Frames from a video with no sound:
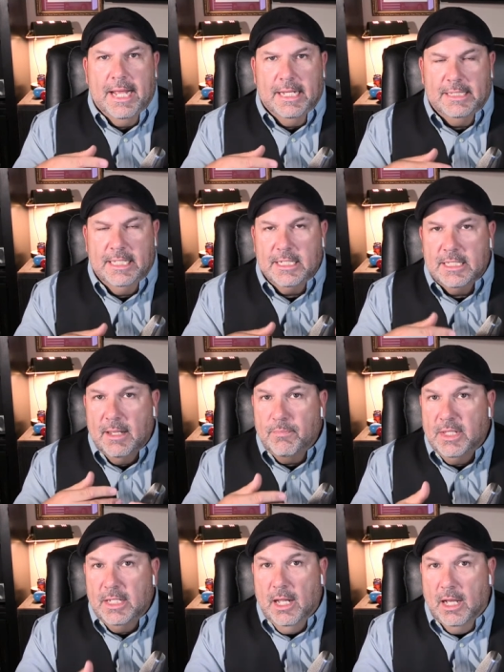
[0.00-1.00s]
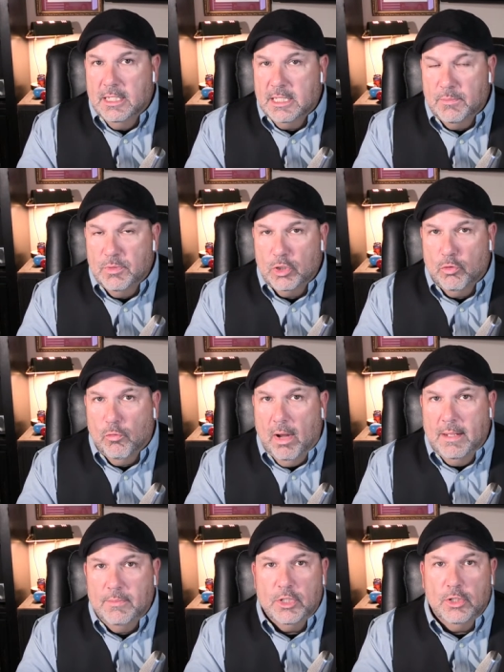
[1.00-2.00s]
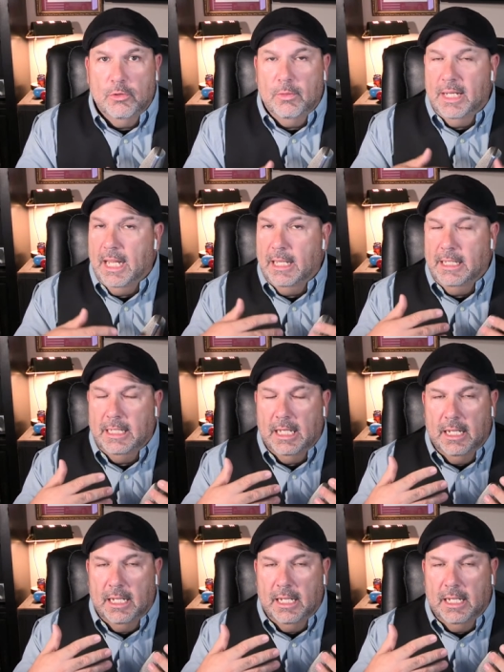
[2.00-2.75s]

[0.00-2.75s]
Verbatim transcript: Is this something I subscribe to and I,